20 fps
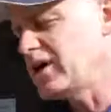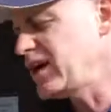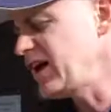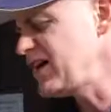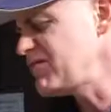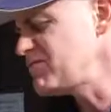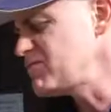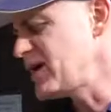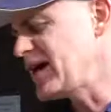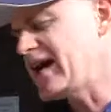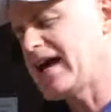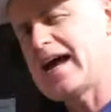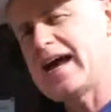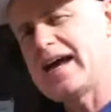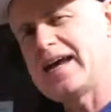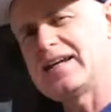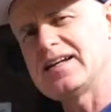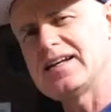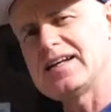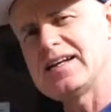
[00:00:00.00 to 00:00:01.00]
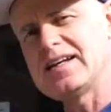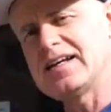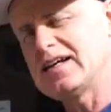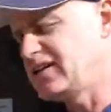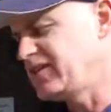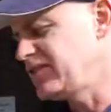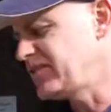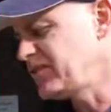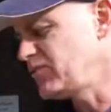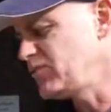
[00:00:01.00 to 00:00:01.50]
I have in my hand
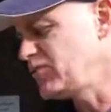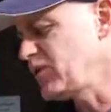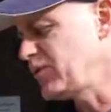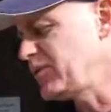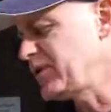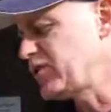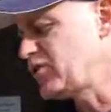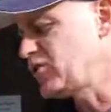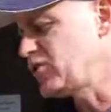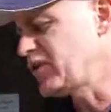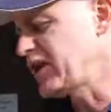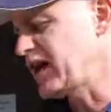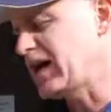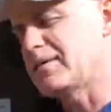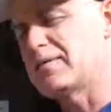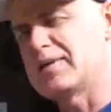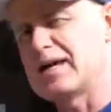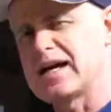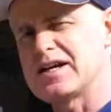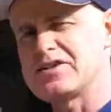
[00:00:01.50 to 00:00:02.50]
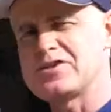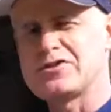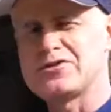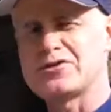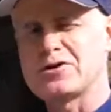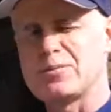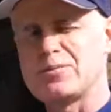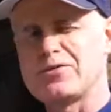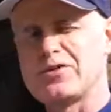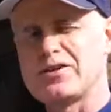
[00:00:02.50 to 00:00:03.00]
is what we call carbonation
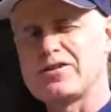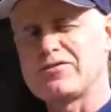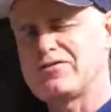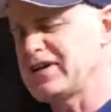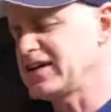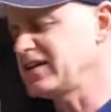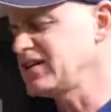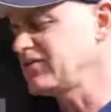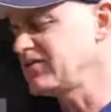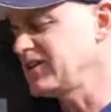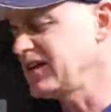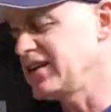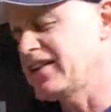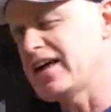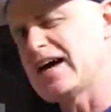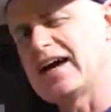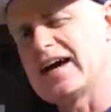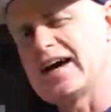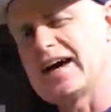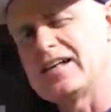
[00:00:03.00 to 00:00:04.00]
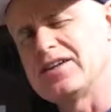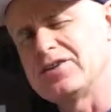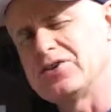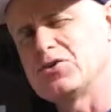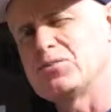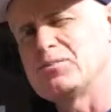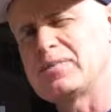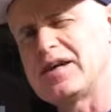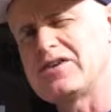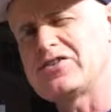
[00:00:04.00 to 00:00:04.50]
drops, and effectively they are
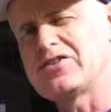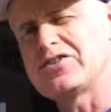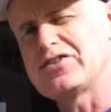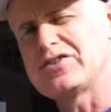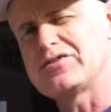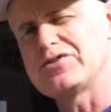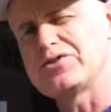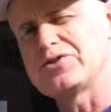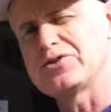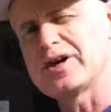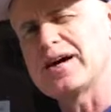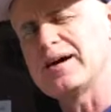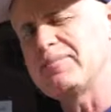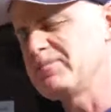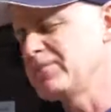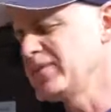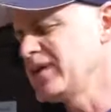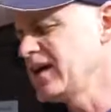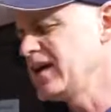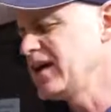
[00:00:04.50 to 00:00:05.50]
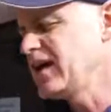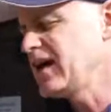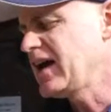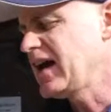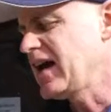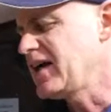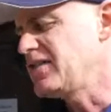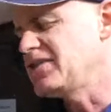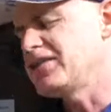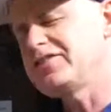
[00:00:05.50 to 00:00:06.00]
little measures of sugar,
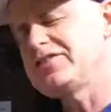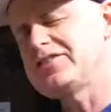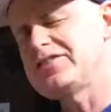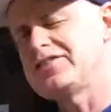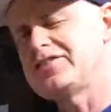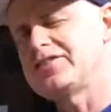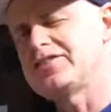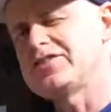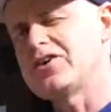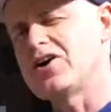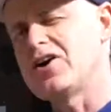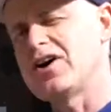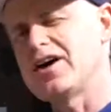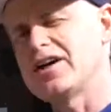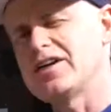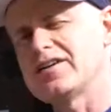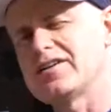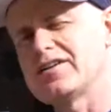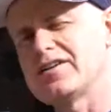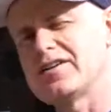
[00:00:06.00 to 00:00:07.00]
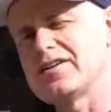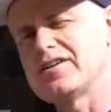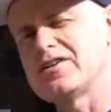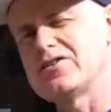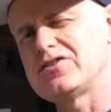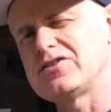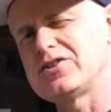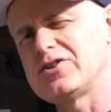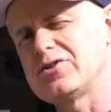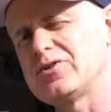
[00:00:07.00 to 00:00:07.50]
and this is designed
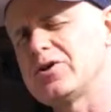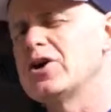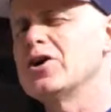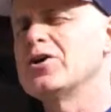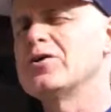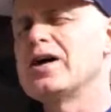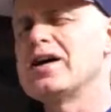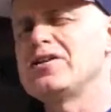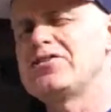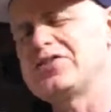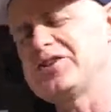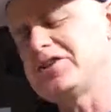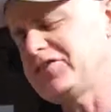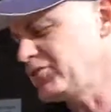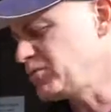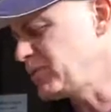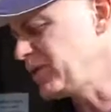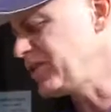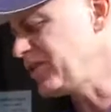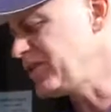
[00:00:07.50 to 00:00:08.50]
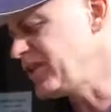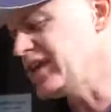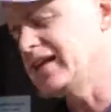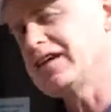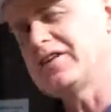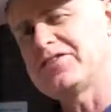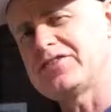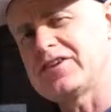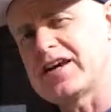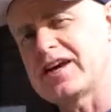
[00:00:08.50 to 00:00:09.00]
to help assist with
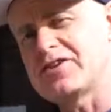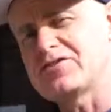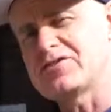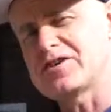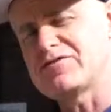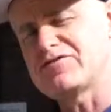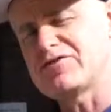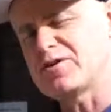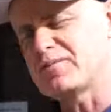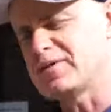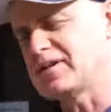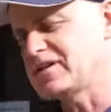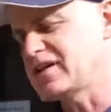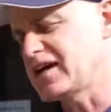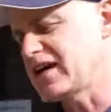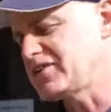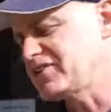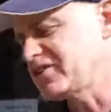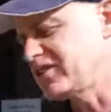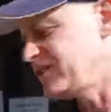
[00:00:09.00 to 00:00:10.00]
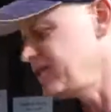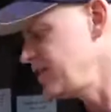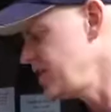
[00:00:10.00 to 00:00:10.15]
the secondary fermentation.